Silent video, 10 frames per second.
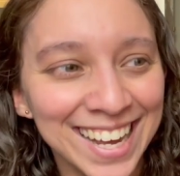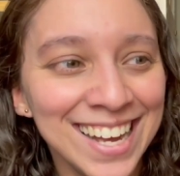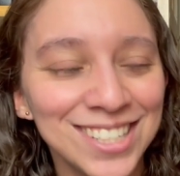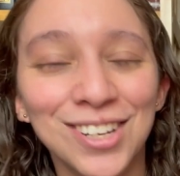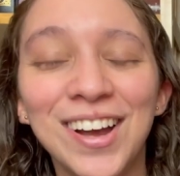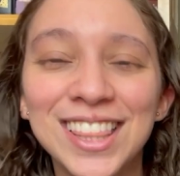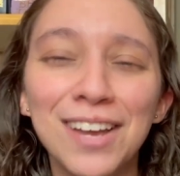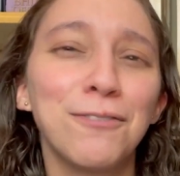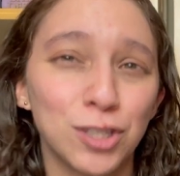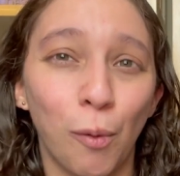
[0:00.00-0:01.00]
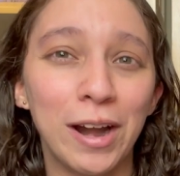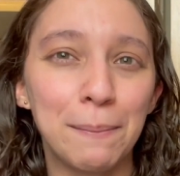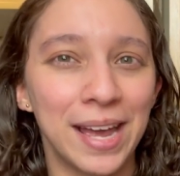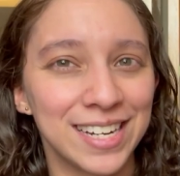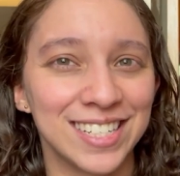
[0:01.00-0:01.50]
So I think for 20
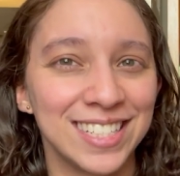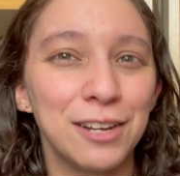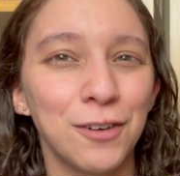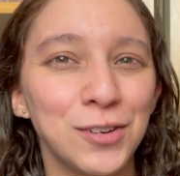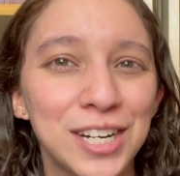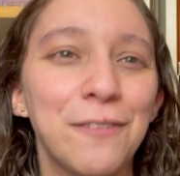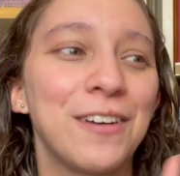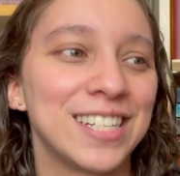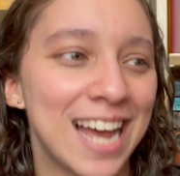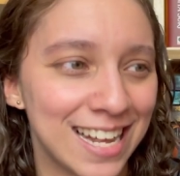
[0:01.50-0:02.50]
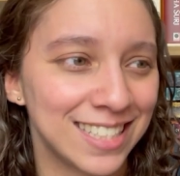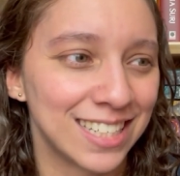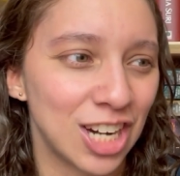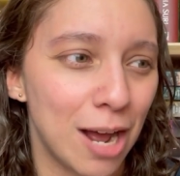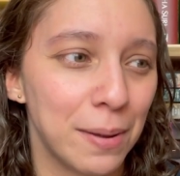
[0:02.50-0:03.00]
pages, Nevo did a fantastic
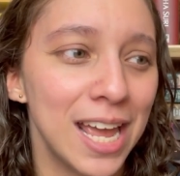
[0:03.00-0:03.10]
job.